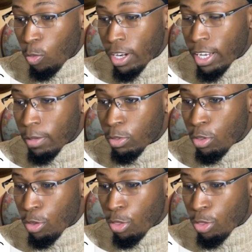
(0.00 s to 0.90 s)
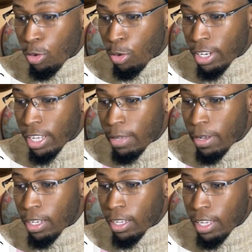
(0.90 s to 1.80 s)
when it comes to the third
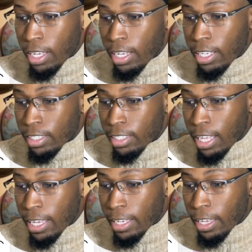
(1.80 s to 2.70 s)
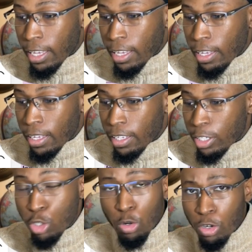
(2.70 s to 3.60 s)
email, it's like a
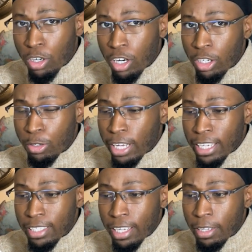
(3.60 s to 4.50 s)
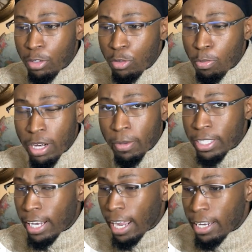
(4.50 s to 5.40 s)
joker card. You guys can do pretty
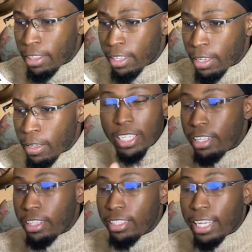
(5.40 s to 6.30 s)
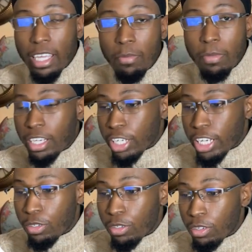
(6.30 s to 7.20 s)
much anything that can be
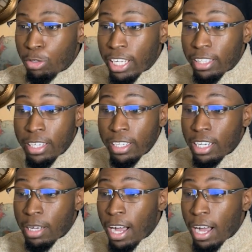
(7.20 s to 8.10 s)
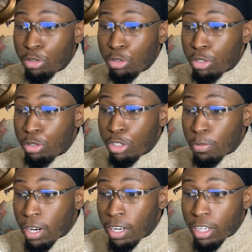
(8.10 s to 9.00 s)
educational. You can teach them how to use your
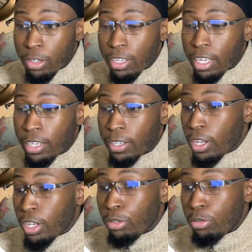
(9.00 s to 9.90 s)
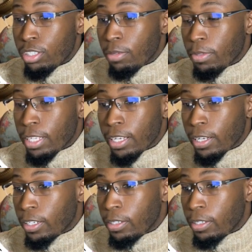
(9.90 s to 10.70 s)
product. You can do something